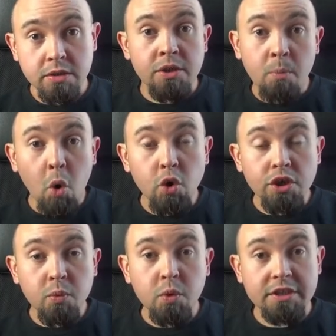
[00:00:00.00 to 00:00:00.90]
the more
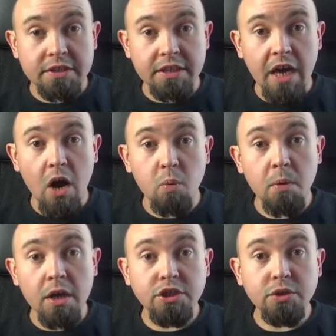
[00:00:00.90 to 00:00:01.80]
you will see how
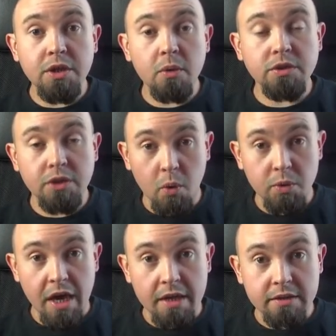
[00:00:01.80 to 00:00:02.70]
much you don't know
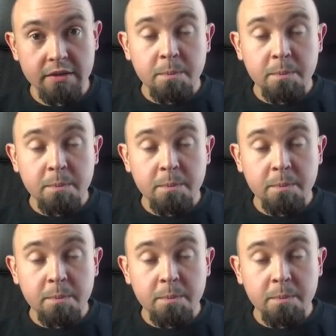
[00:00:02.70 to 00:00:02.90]
yet.